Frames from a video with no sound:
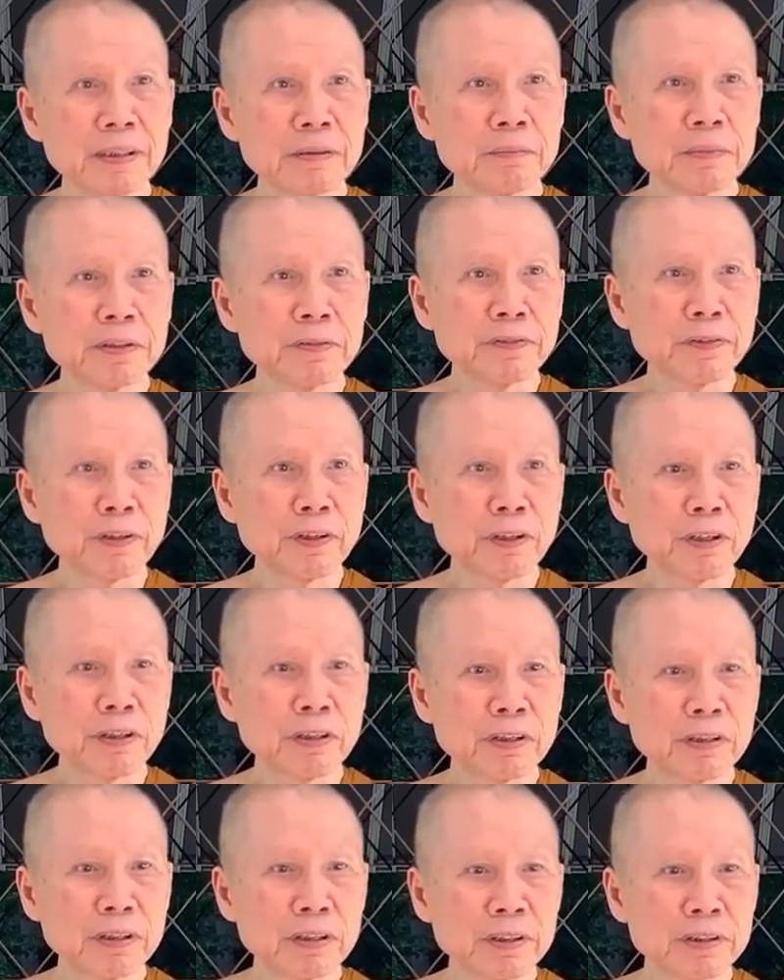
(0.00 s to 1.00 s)

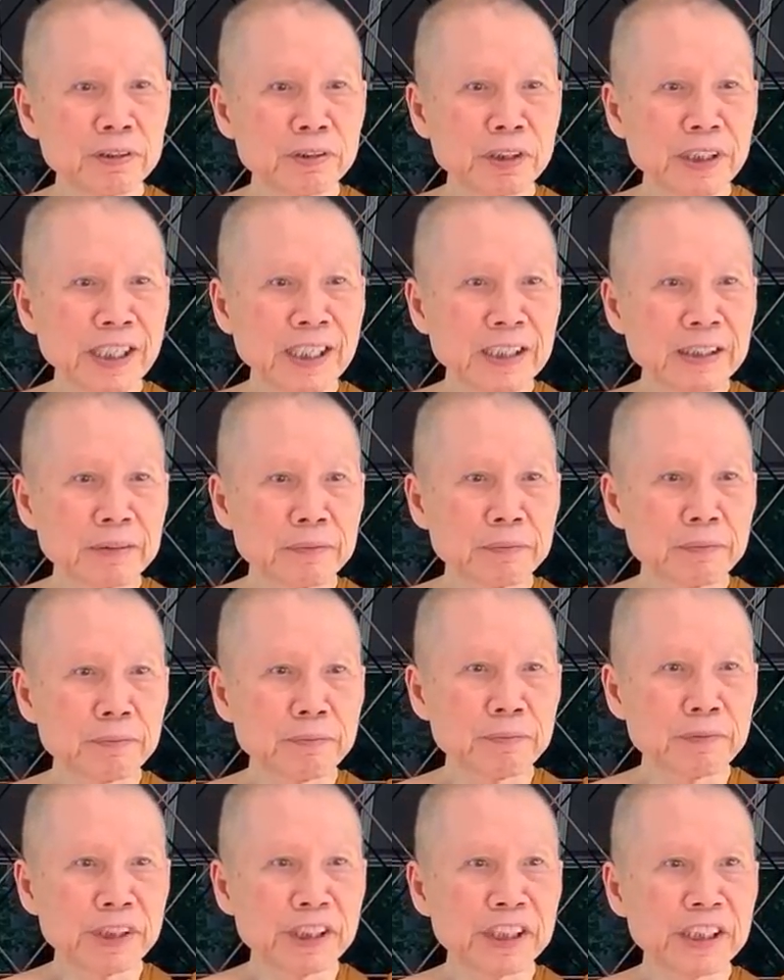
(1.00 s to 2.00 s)
before you can
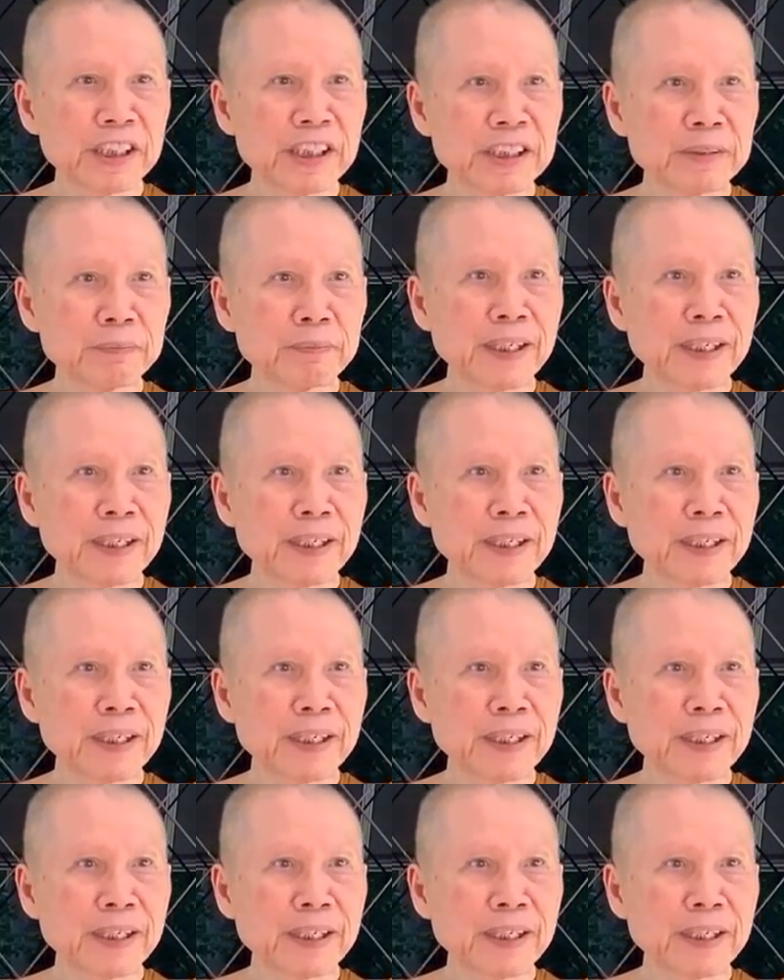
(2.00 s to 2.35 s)
return